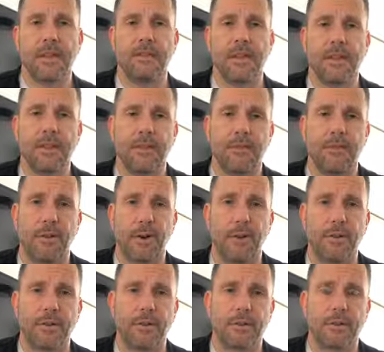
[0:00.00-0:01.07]
then everything
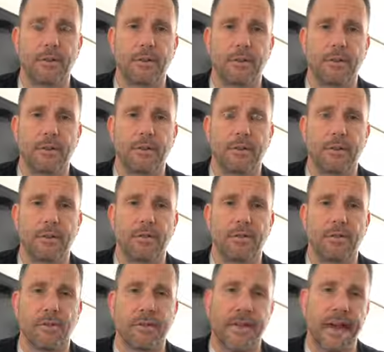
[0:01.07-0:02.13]
falls
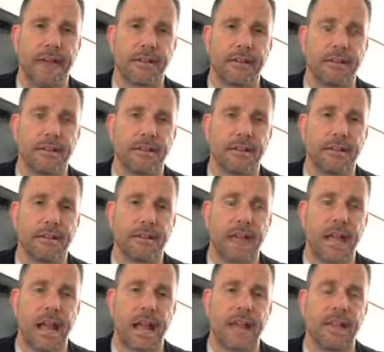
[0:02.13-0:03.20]
from that.
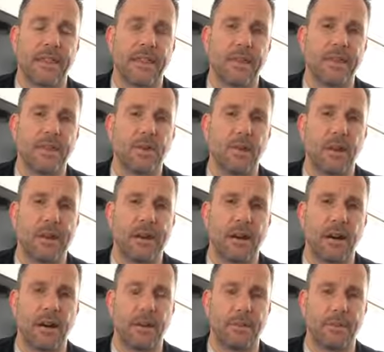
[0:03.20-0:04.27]
And I think joy
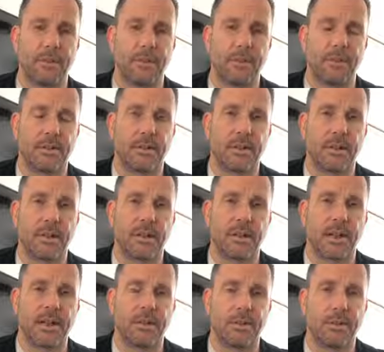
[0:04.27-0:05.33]
comes
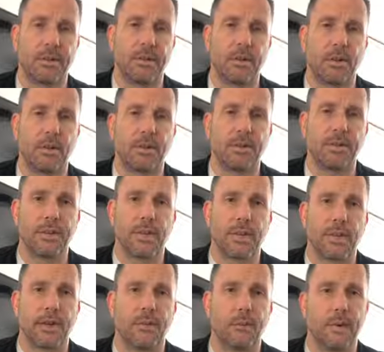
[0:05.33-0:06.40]
as a result
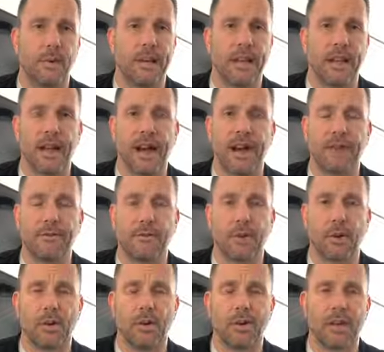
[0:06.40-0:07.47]
of putting God
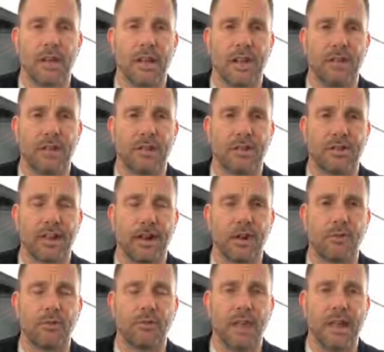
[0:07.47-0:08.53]
first,
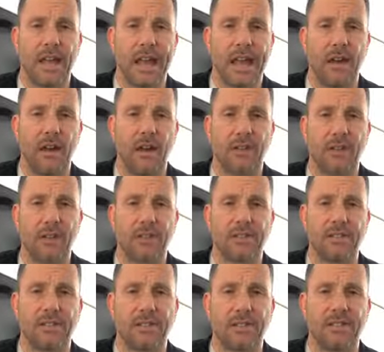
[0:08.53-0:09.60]
yourself, and
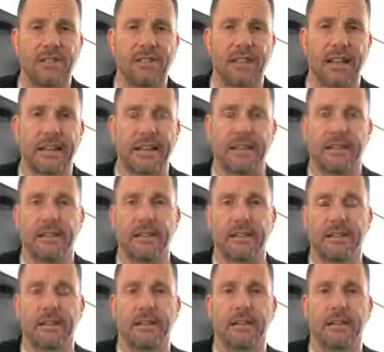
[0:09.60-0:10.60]
others second.